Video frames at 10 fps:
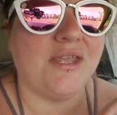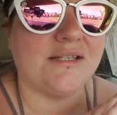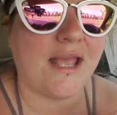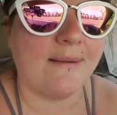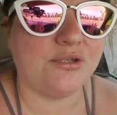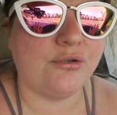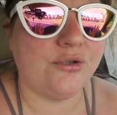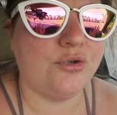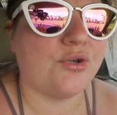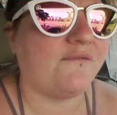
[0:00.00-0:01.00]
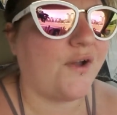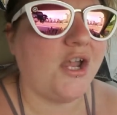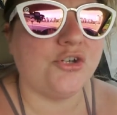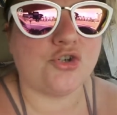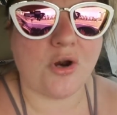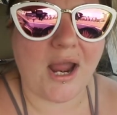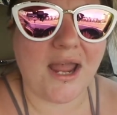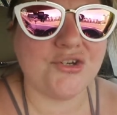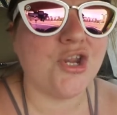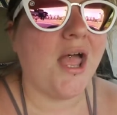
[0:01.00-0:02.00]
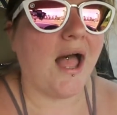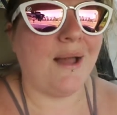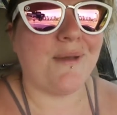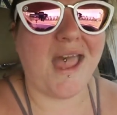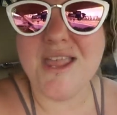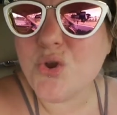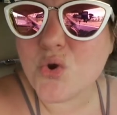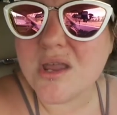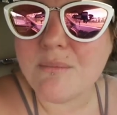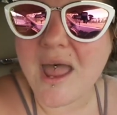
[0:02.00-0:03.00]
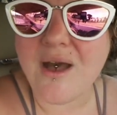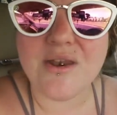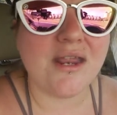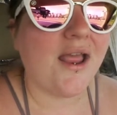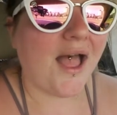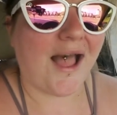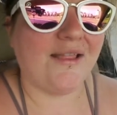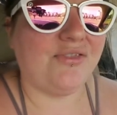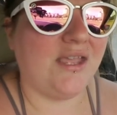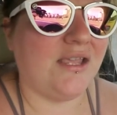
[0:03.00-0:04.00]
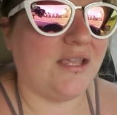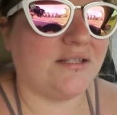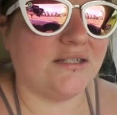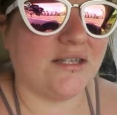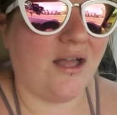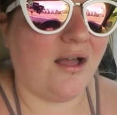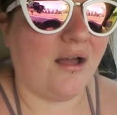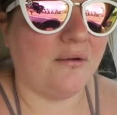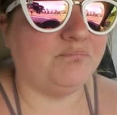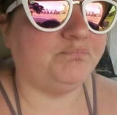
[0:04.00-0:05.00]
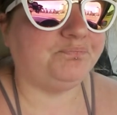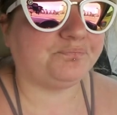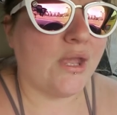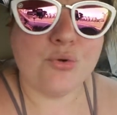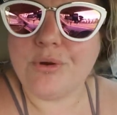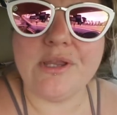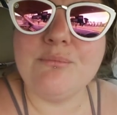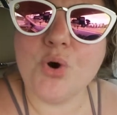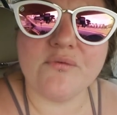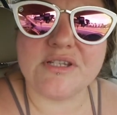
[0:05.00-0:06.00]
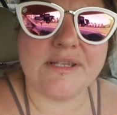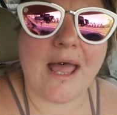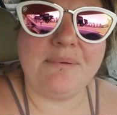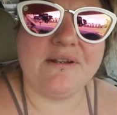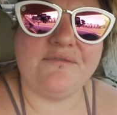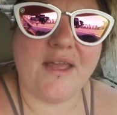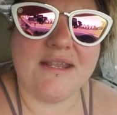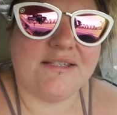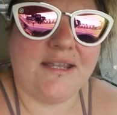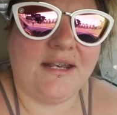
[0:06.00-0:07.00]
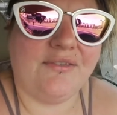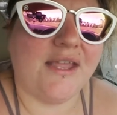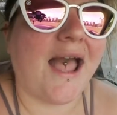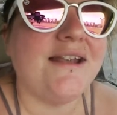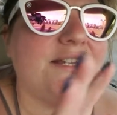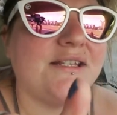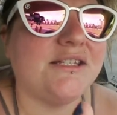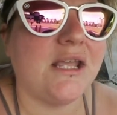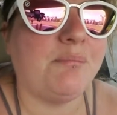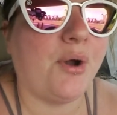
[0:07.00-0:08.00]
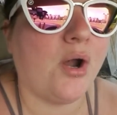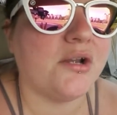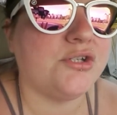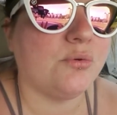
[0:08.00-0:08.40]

it's absolute fucking trash. I'm angry about it. I think it's um, really more of a slap in the face than anything. I did see a part to